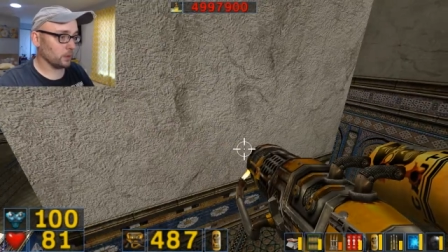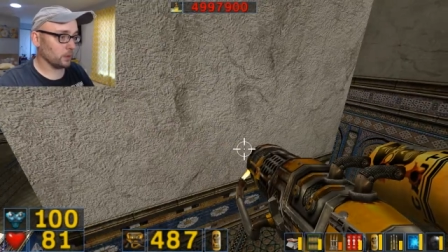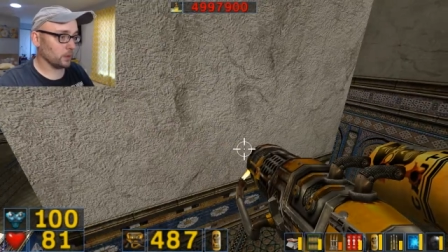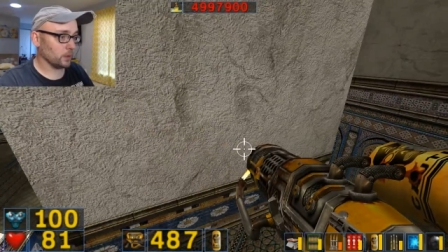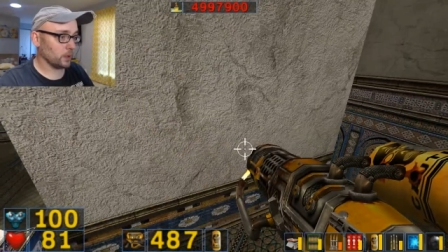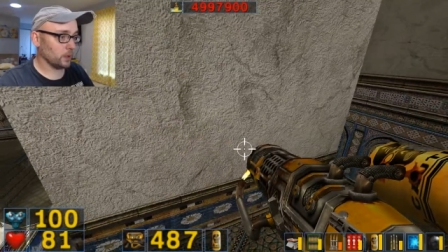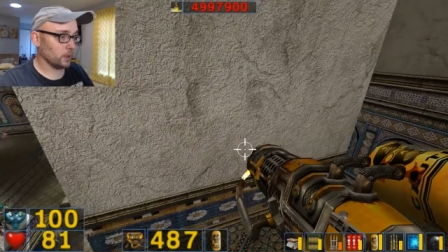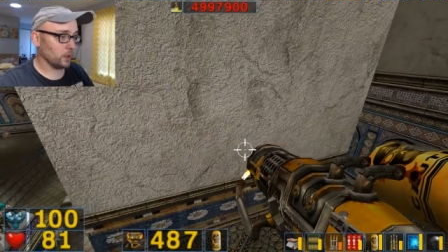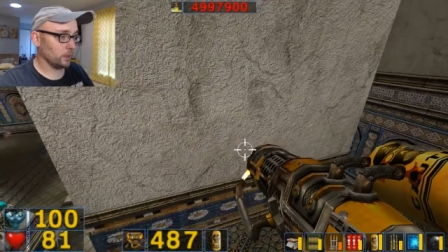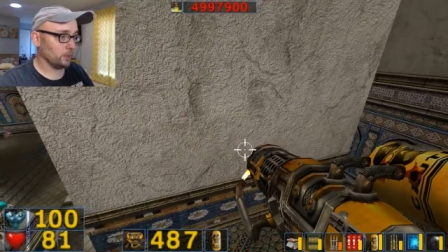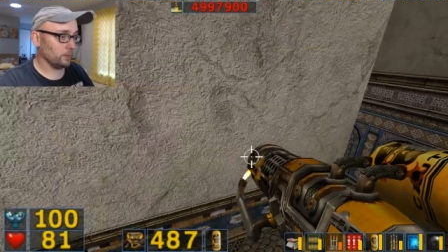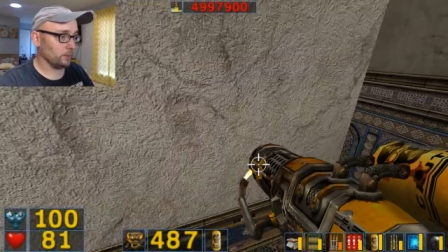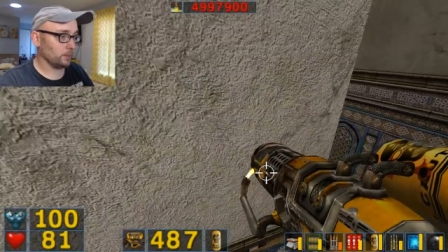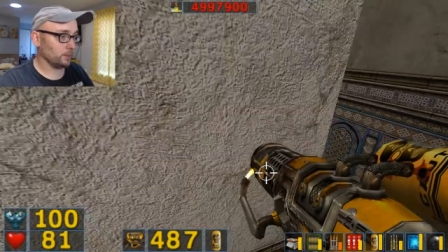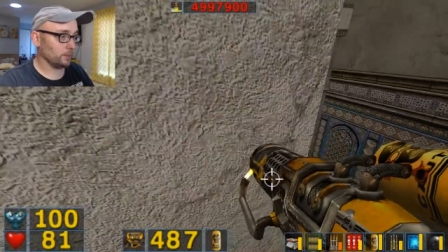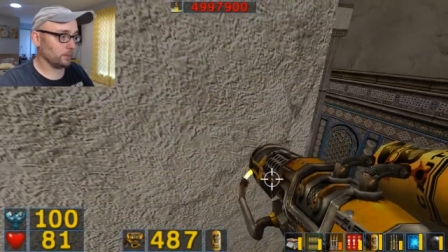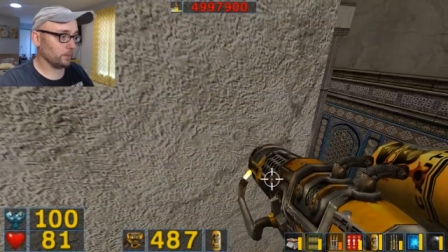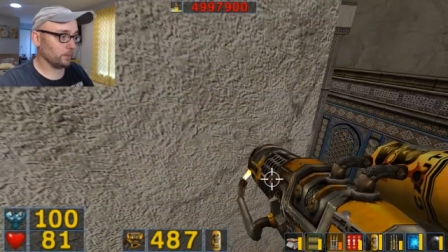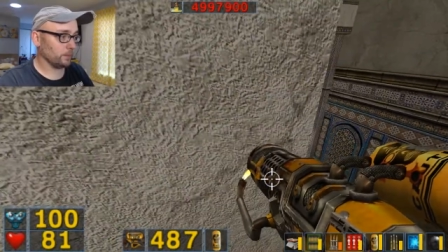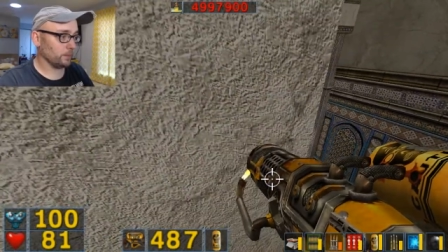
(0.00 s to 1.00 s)
Okay.
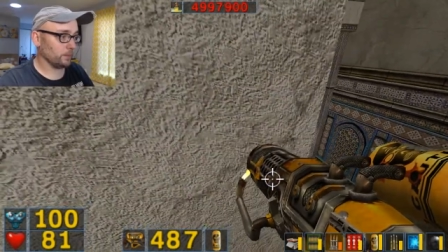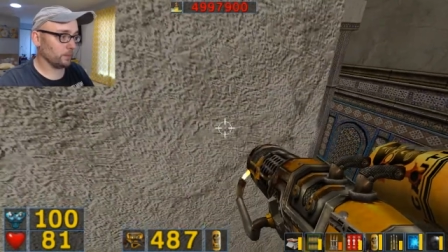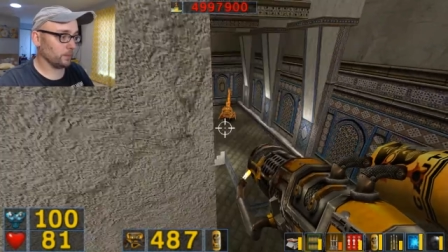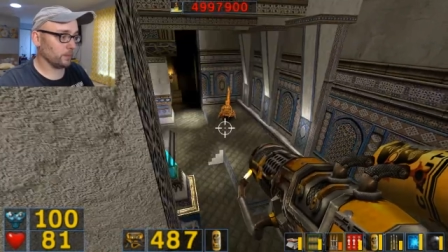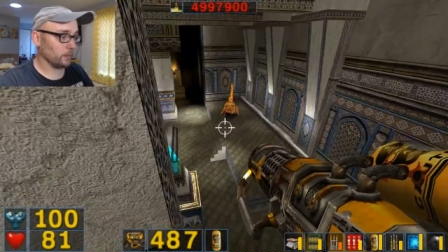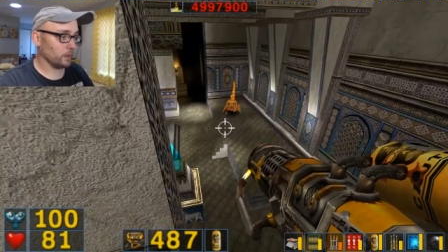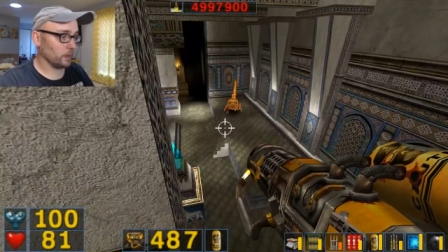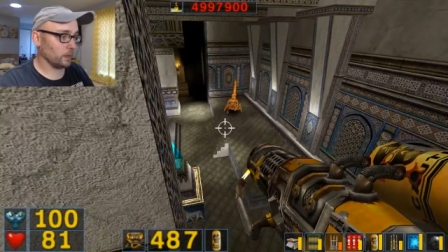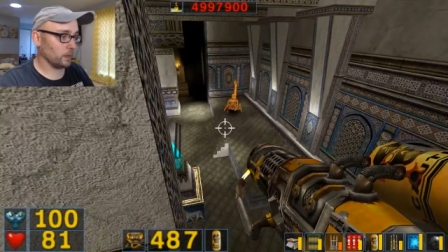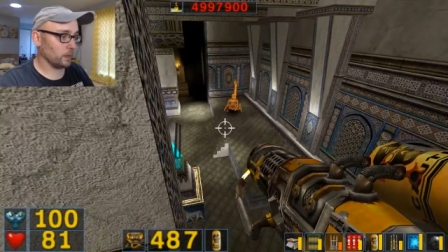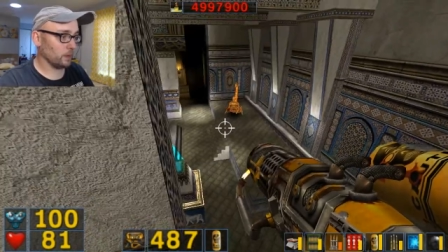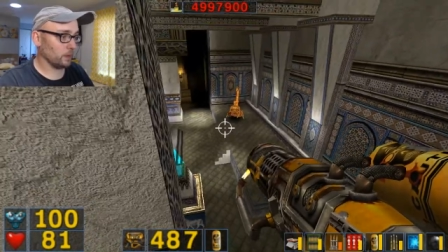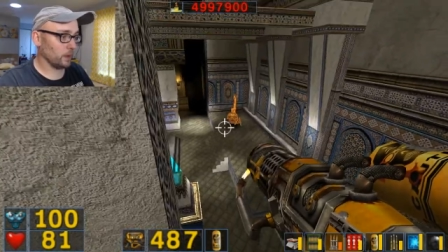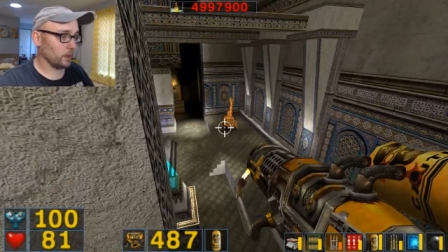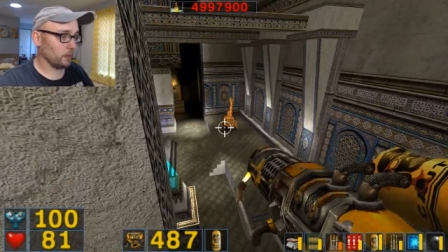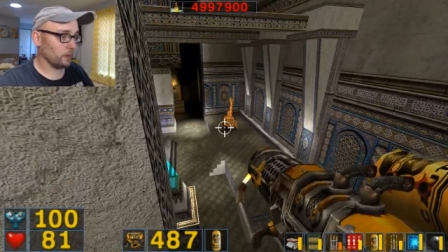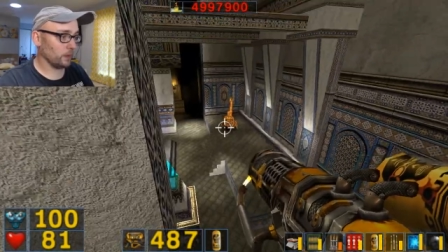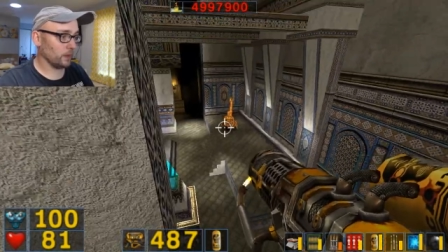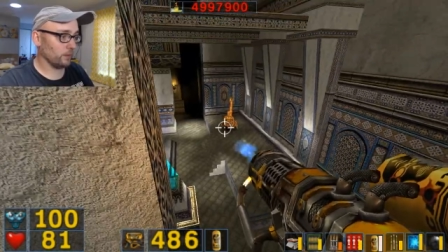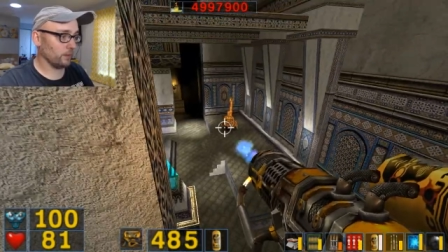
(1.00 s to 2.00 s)
Can, I
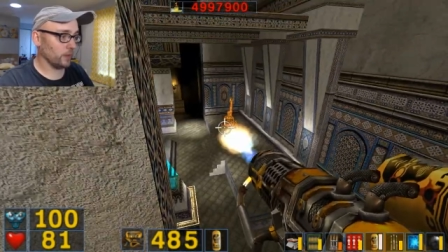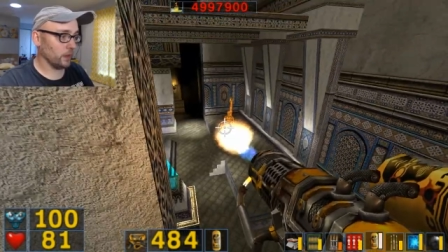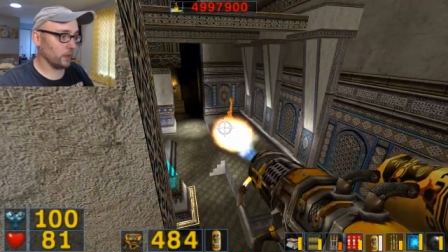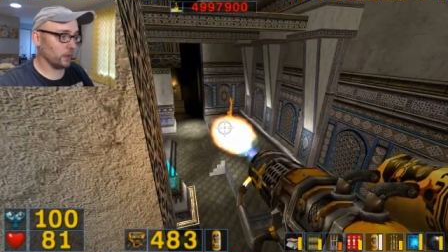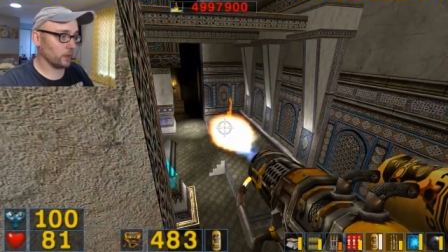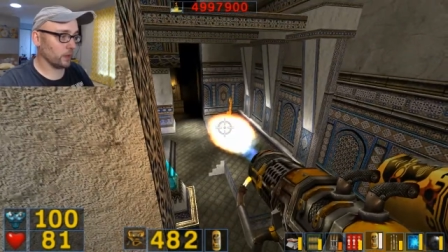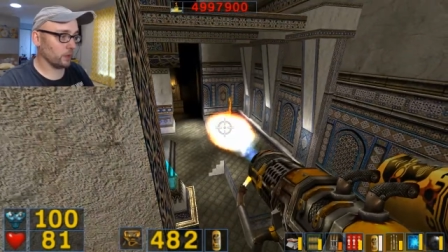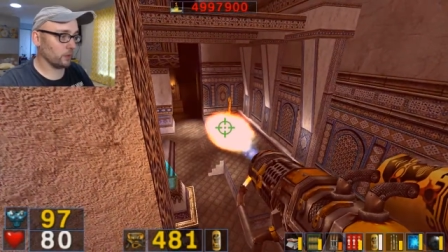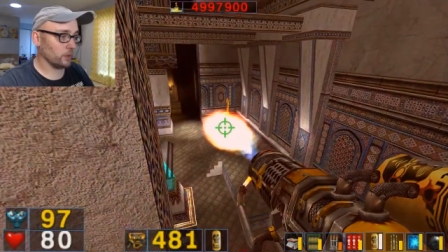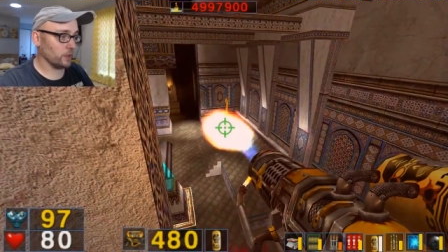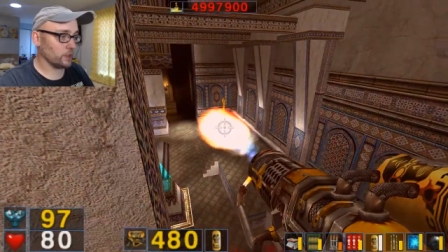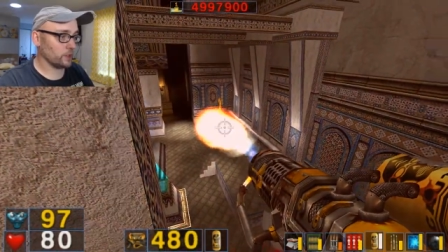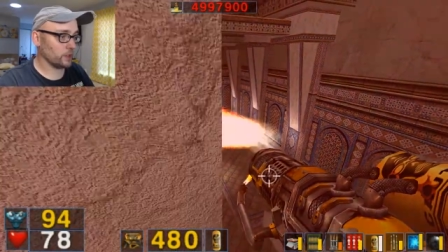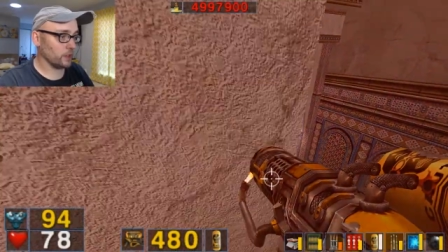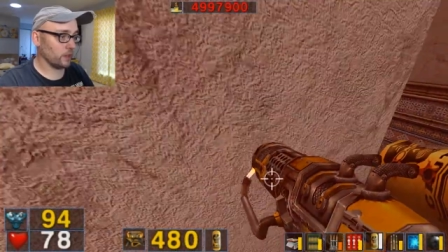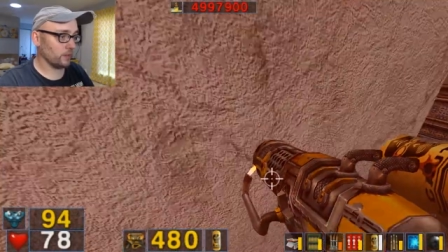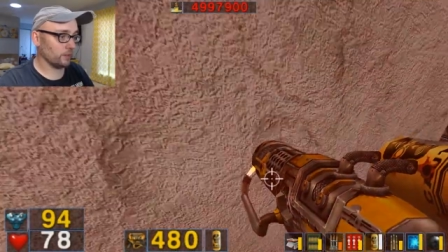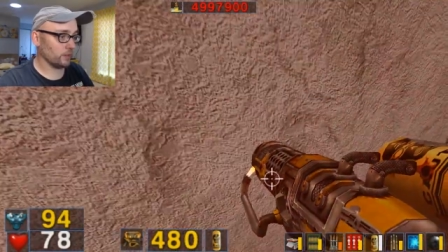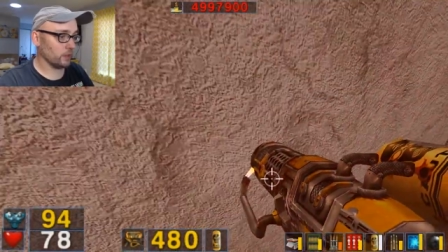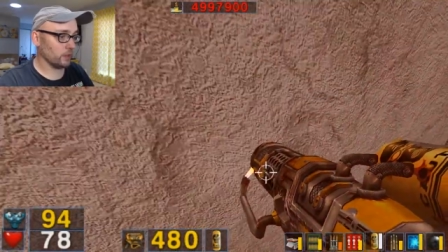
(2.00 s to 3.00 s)
don't think fire can reach
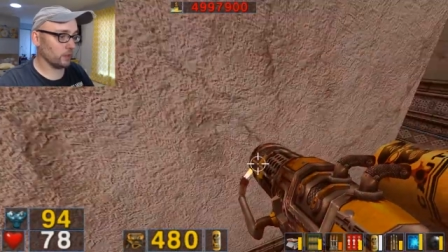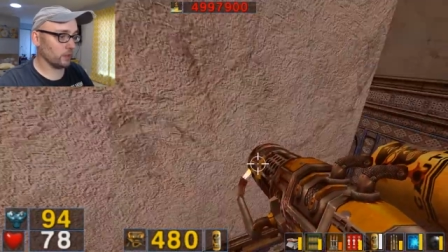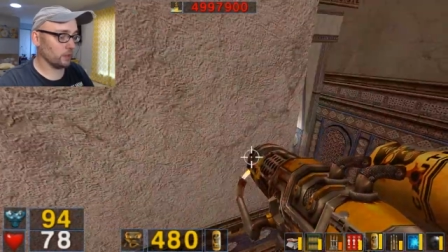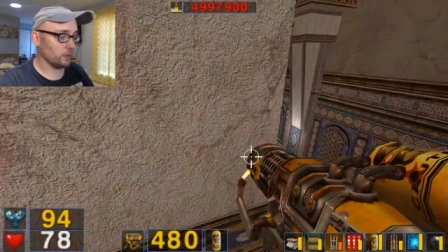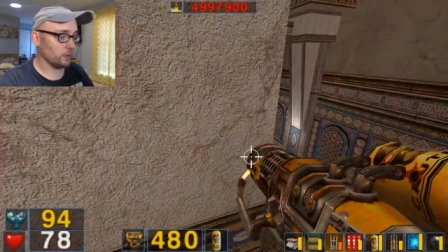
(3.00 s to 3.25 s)
that far.